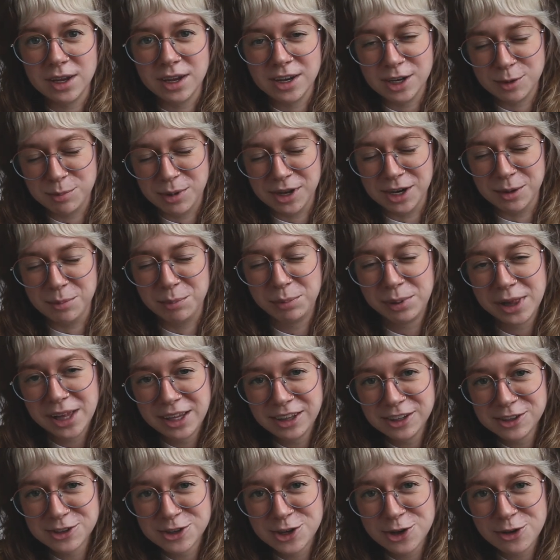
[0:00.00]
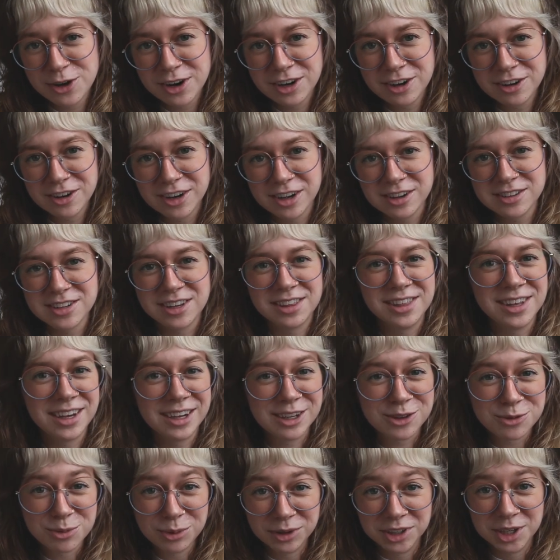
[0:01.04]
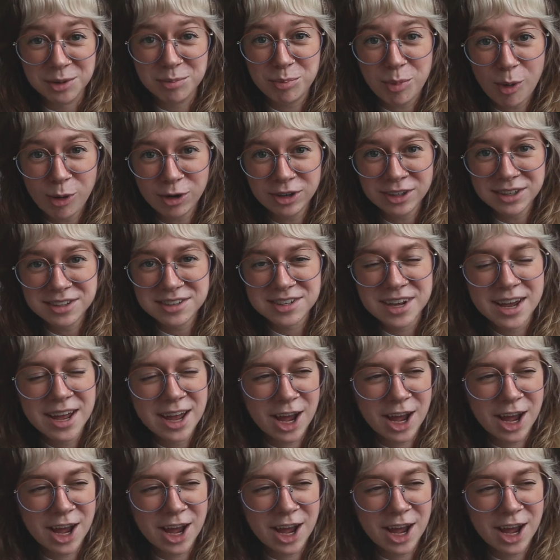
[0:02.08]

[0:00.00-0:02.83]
independent playlist curator, because I think it's really important.